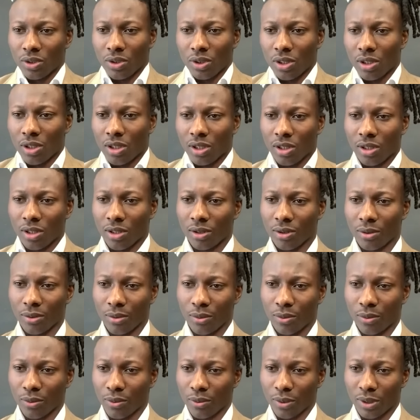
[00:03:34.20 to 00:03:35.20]
uh,
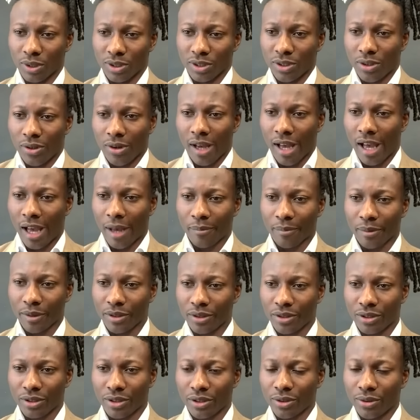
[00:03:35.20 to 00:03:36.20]
what's going to happen,
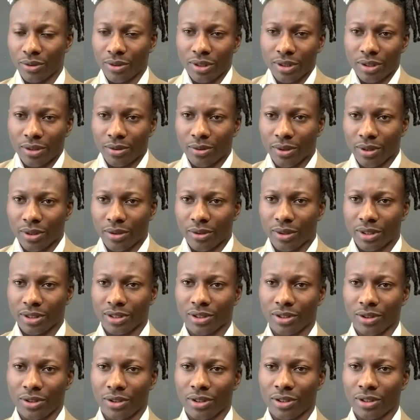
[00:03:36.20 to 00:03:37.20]
you know, what, what what's
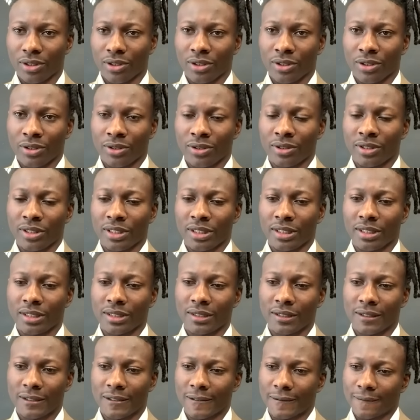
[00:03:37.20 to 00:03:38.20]
going on. And
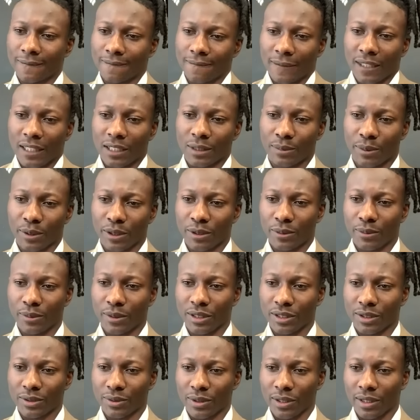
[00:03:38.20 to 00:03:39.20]
that's pretty
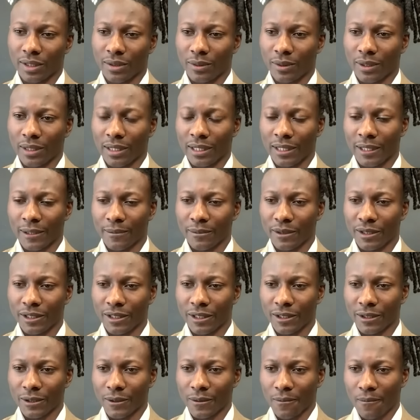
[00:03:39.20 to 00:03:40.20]
much what, what led me
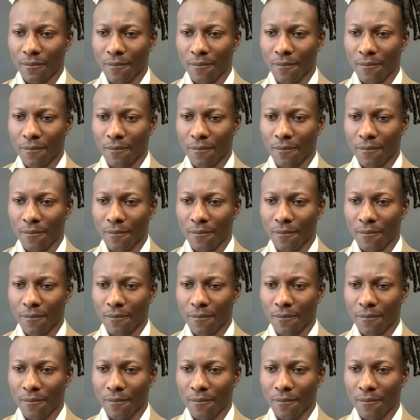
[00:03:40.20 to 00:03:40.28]
here.